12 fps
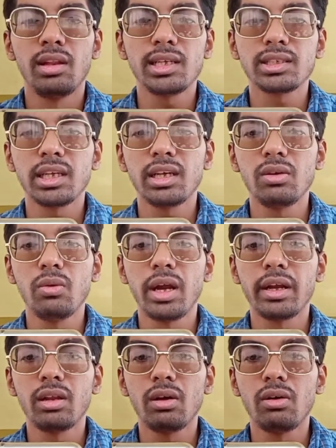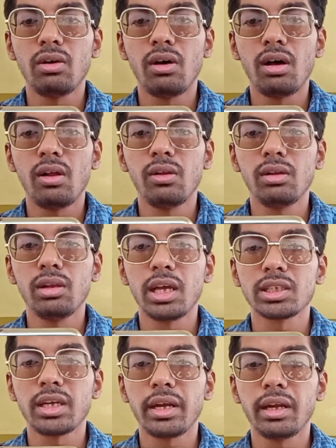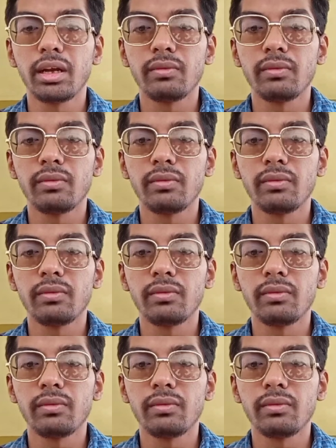Let's take a look at the all exciting